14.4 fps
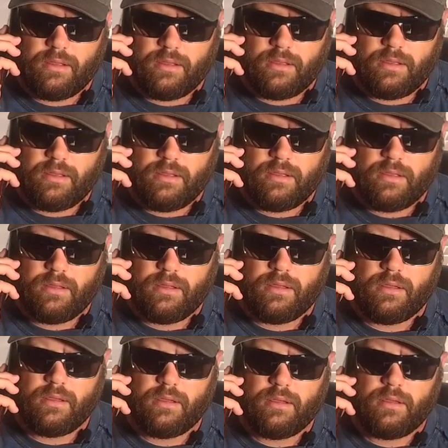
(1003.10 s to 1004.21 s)

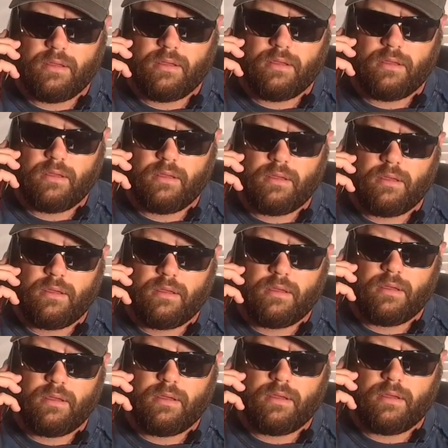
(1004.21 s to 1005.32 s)

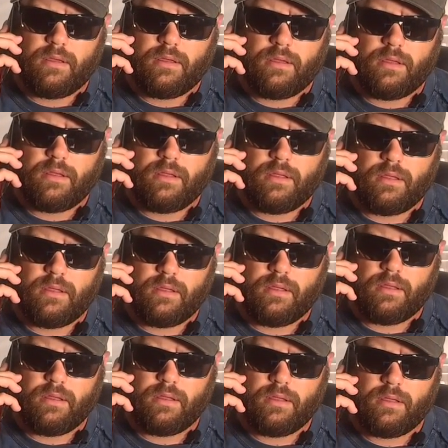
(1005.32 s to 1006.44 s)

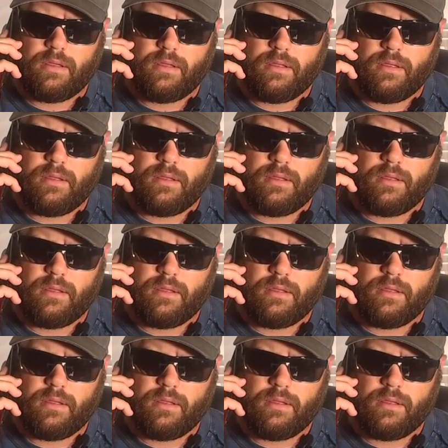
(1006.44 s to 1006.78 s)
(silence)